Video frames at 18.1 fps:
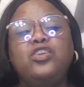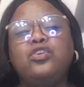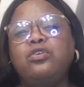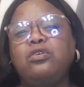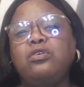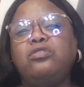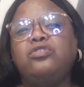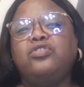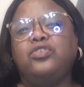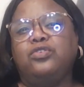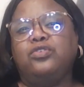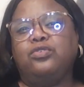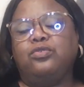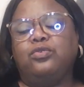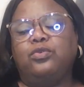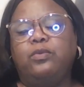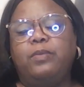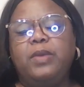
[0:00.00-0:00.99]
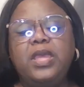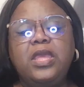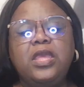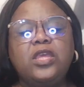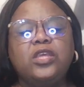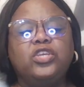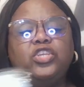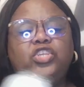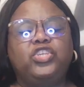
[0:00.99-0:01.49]
YouTube
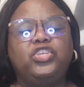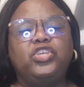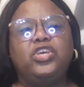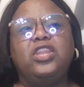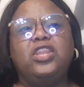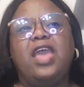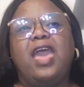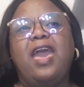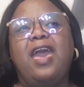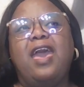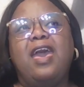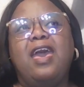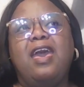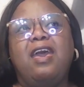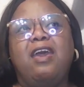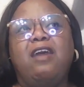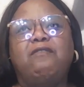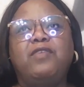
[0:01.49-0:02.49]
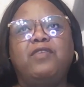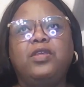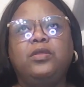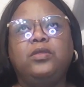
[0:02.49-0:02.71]
should have